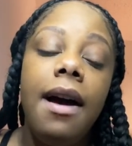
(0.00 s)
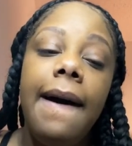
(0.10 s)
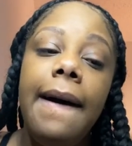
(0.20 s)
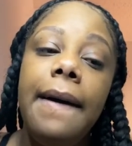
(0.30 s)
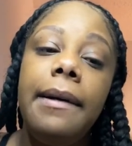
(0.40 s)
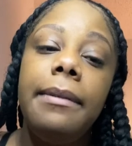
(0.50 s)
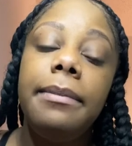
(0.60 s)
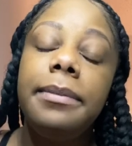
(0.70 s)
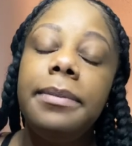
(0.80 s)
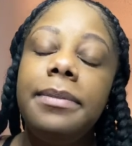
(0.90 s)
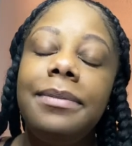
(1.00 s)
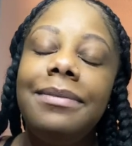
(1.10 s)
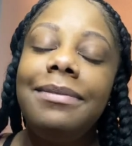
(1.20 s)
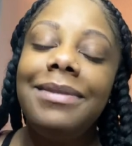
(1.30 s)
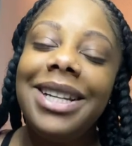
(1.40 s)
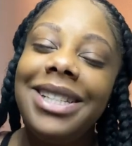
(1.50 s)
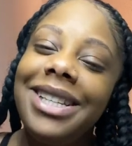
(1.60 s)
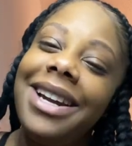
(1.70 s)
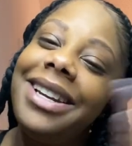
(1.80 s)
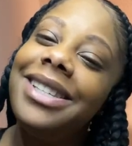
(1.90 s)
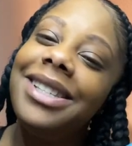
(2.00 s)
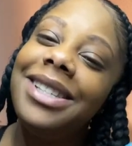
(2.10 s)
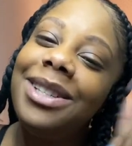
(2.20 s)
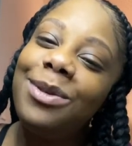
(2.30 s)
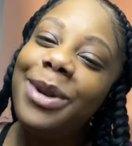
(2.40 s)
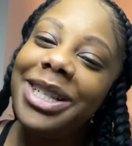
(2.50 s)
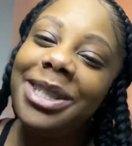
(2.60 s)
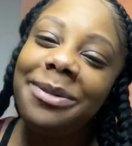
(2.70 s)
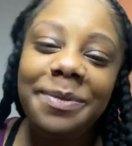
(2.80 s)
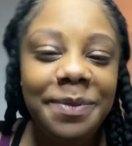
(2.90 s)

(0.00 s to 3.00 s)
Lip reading: That's it, guys. Thanks for watching.